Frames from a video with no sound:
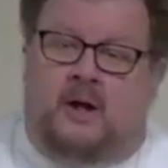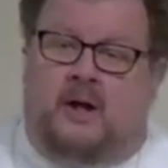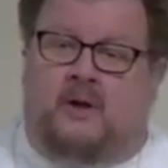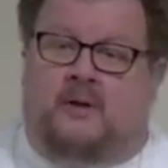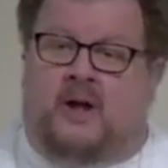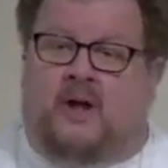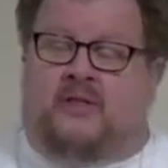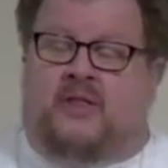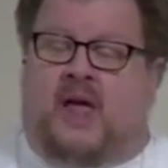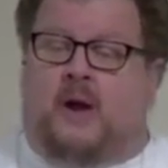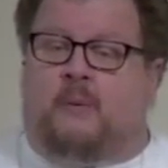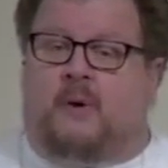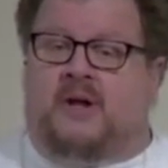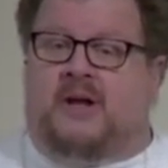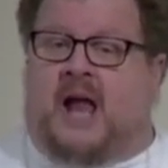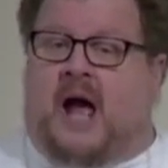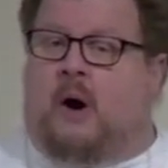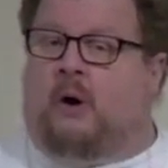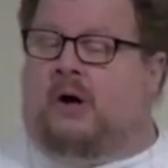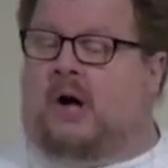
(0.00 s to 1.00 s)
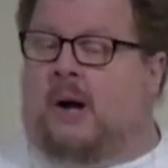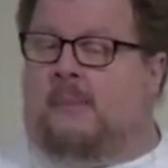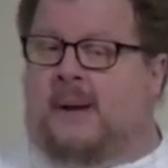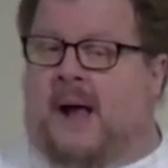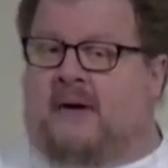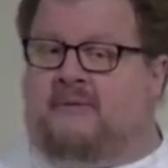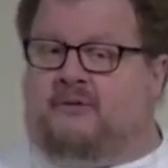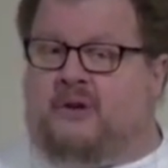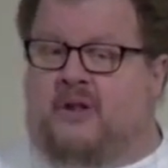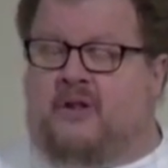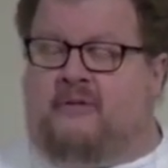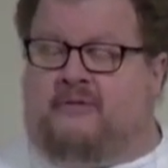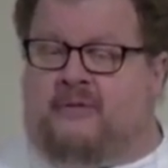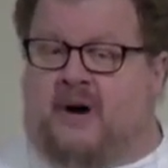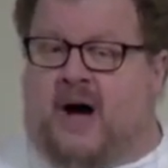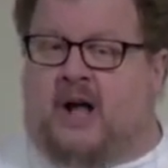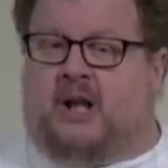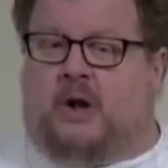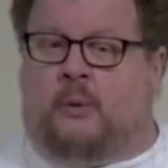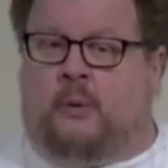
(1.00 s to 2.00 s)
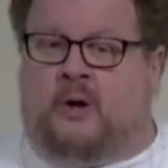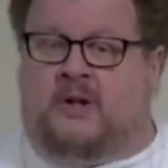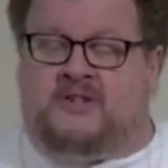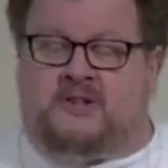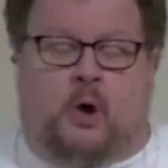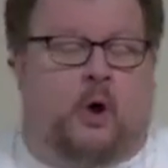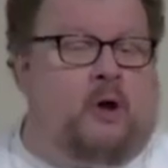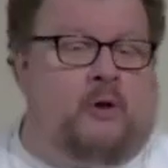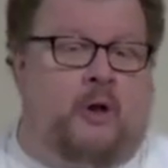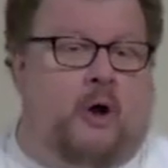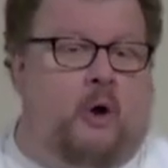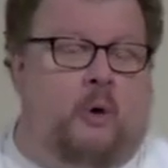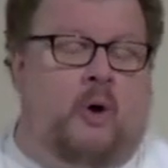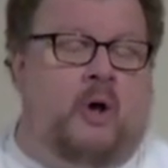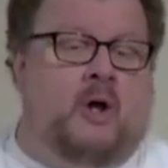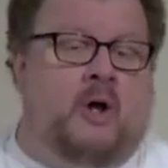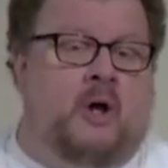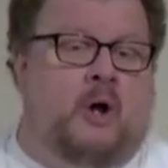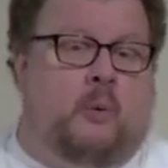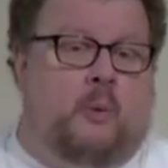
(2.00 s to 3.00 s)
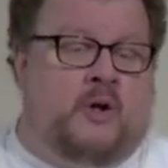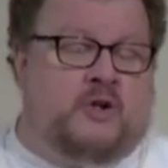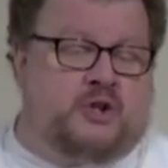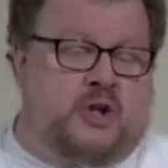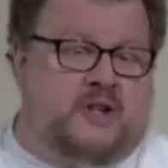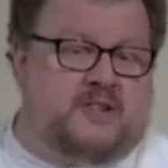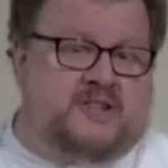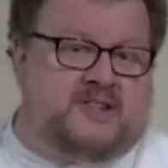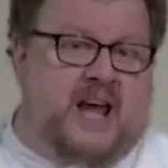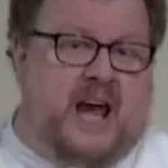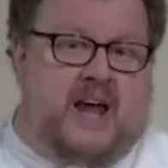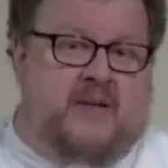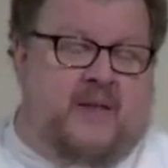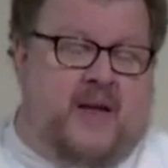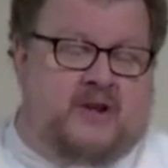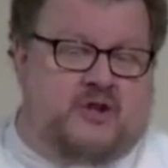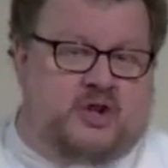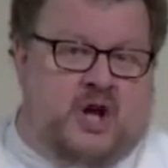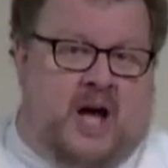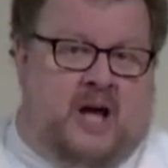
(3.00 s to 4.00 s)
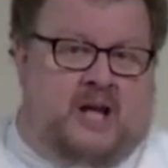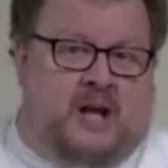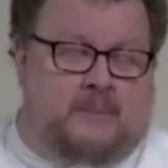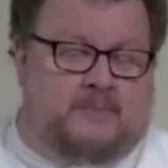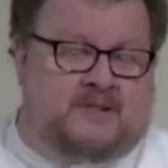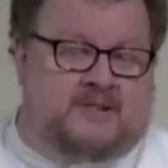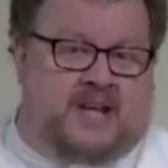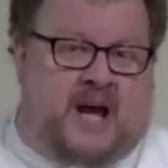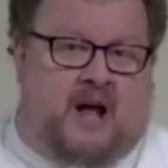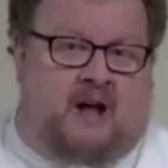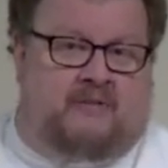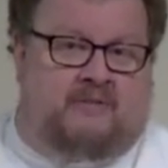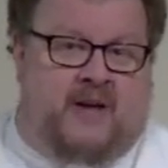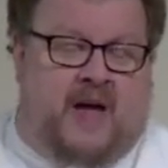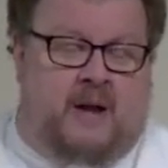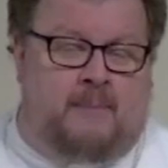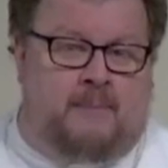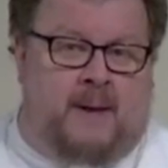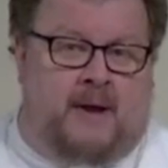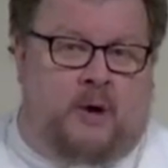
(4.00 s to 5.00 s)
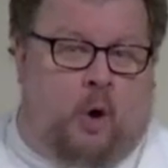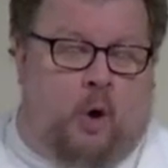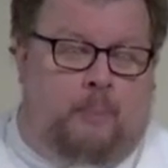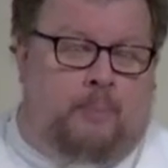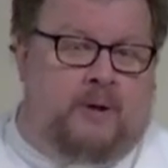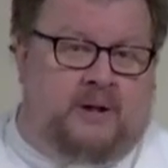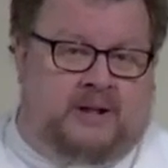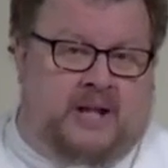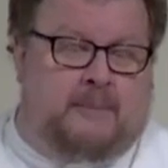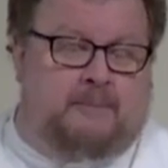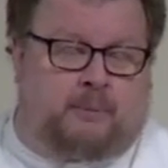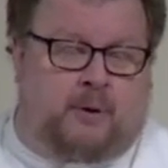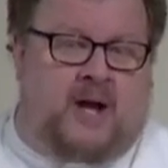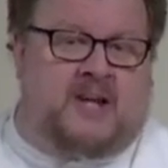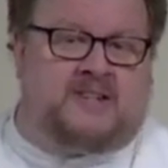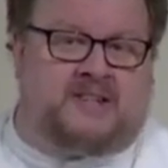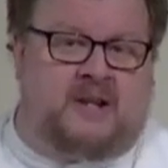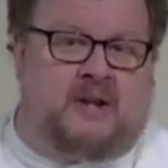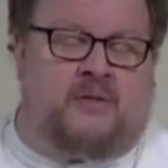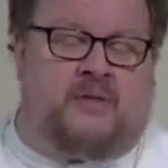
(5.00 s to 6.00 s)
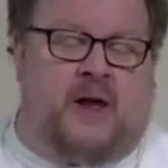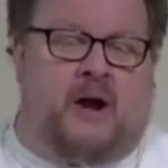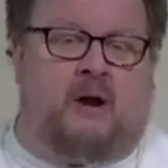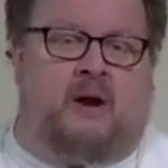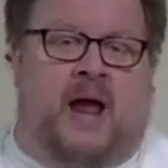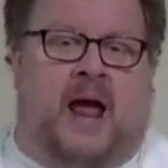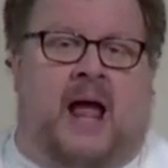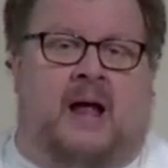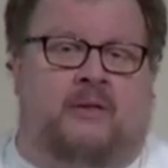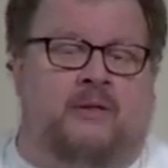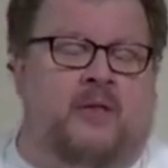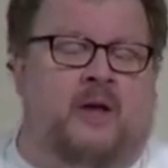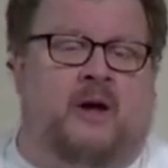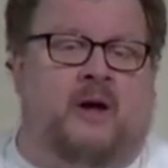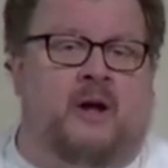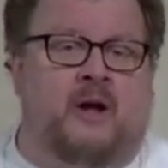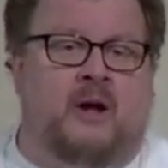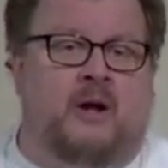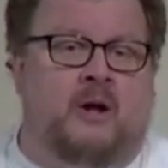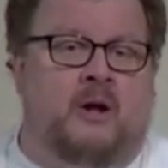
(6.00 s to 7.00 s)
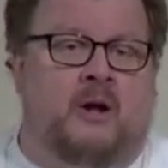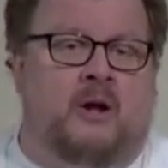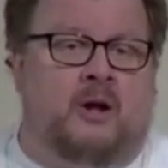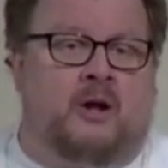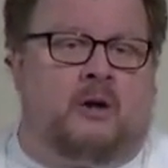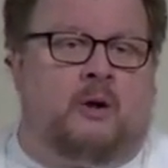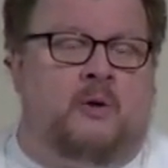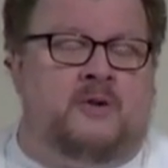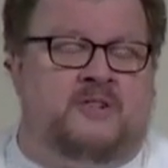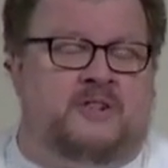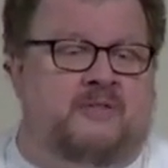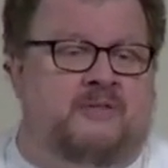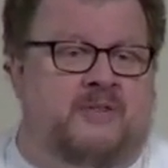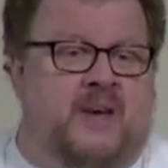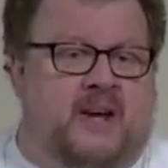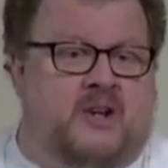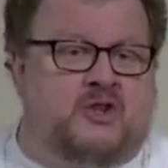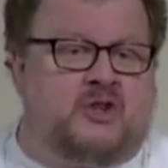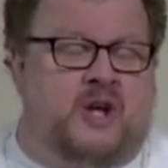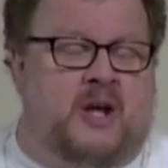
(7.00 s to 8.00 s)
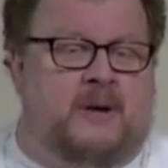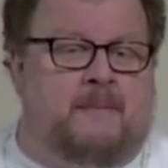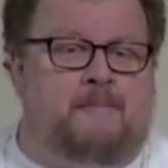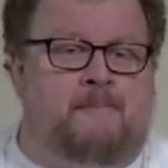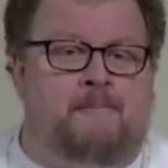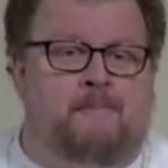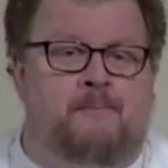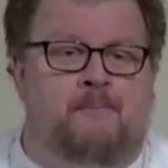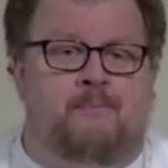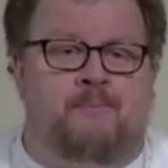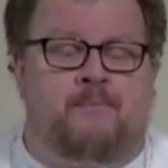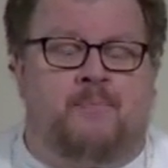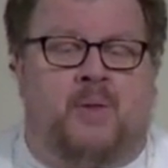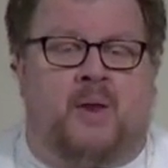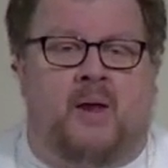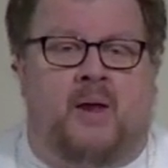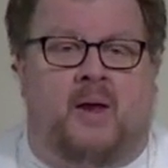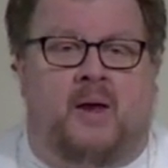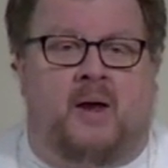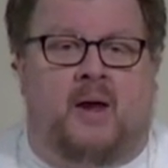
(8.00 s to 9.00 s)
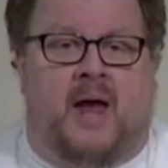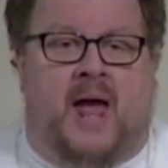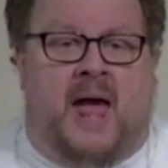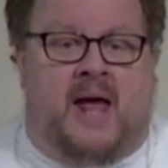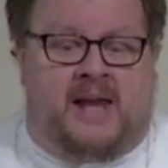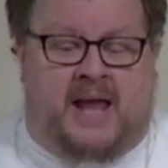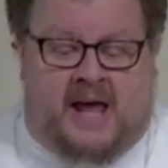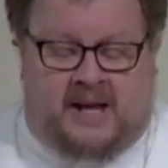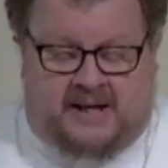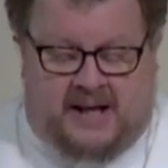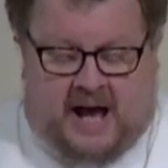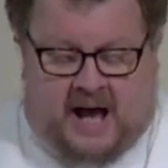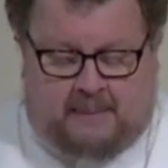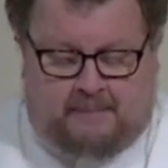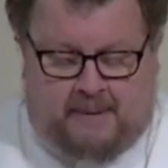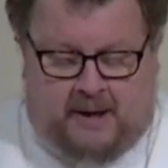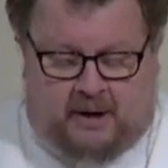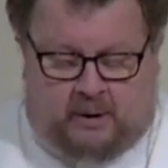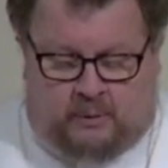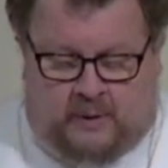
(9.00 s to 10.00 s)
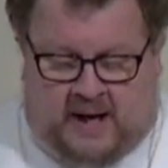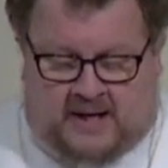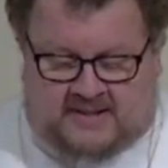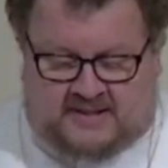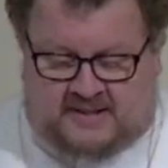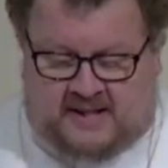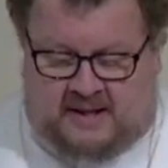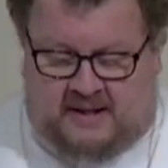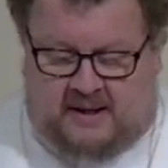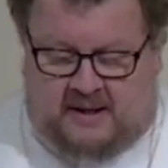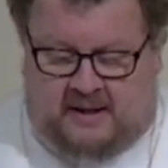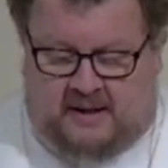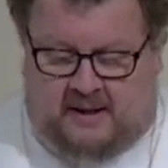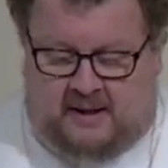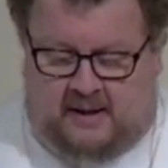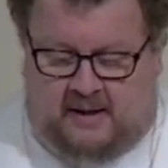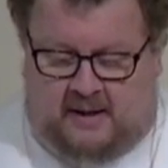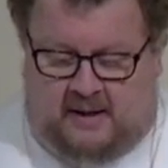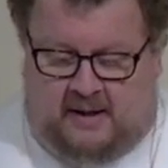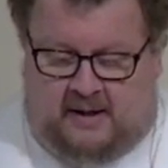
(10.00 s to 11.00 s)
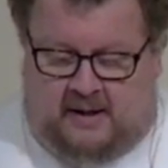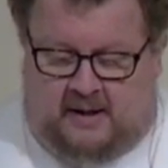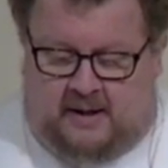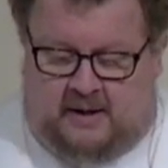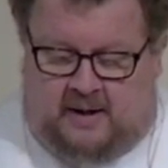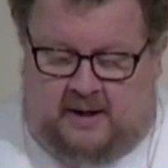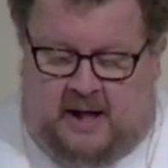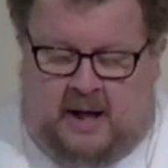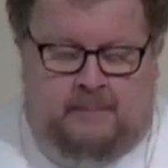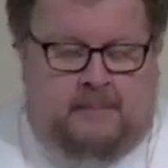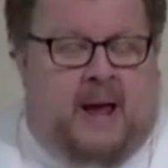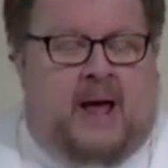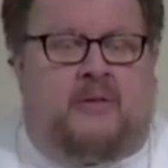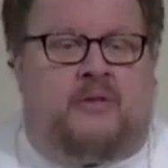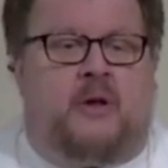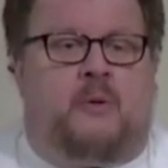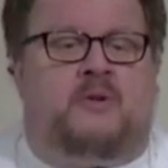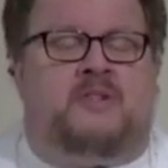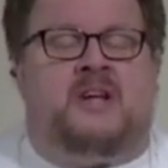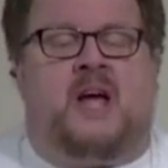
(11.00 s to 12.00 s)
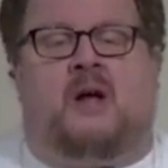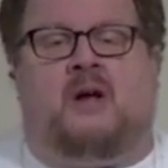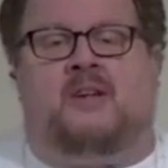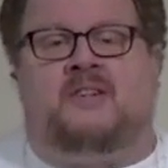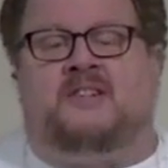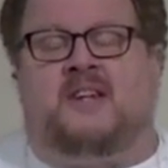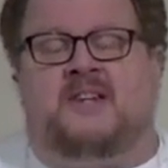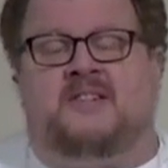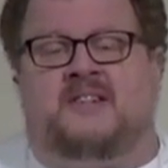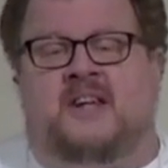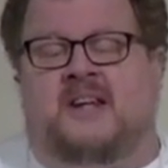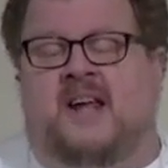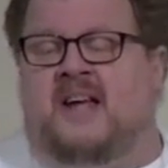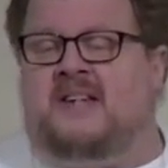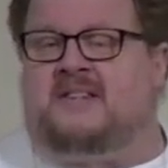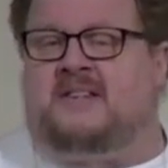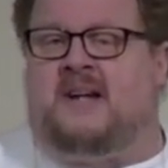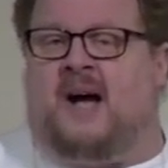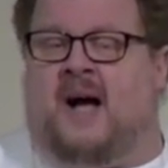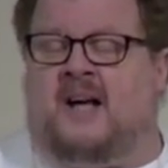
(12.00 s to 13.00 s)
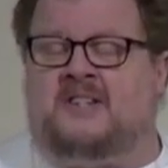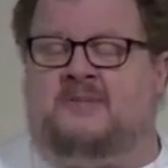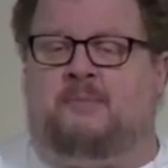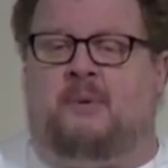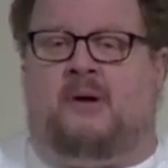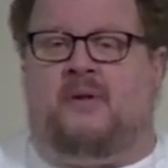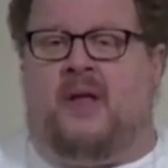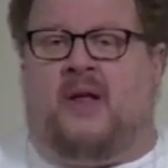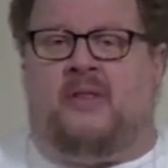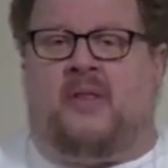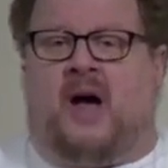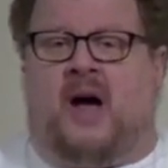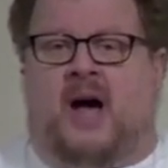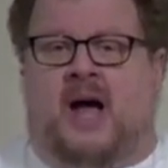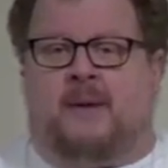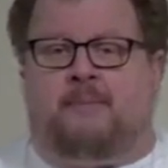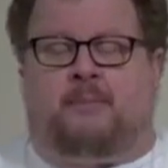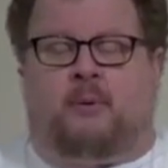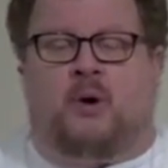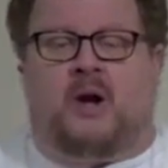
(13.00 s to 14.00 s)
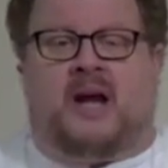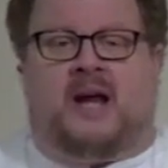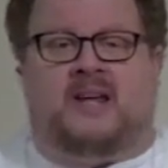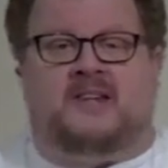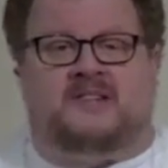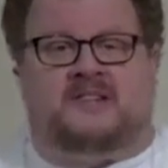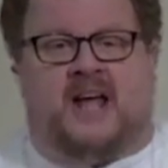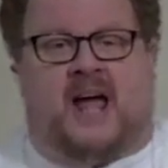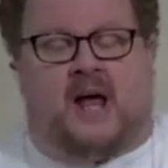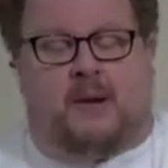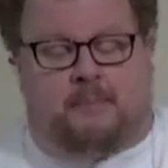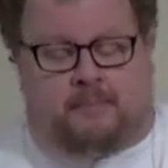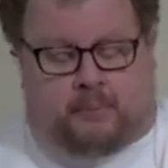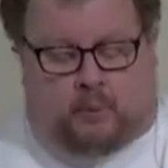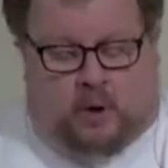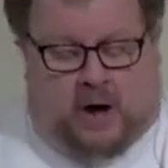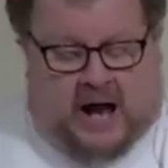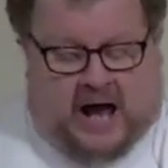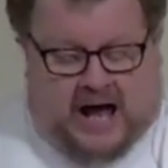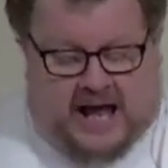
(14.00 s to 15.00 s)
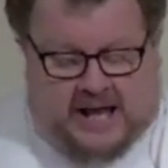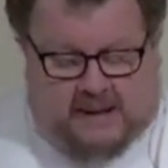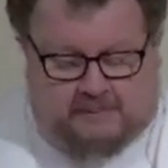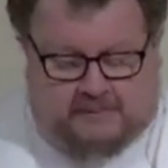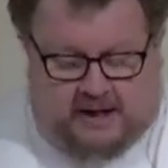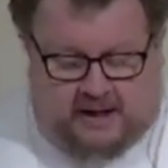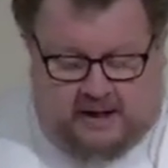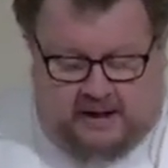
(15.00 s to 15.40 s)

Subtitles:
that they would now come after the followers. Although we should say that John himself had been openly present there at the crucifixion and had not been arrested. And Matthew tells us in his gospel that the high priest had bribed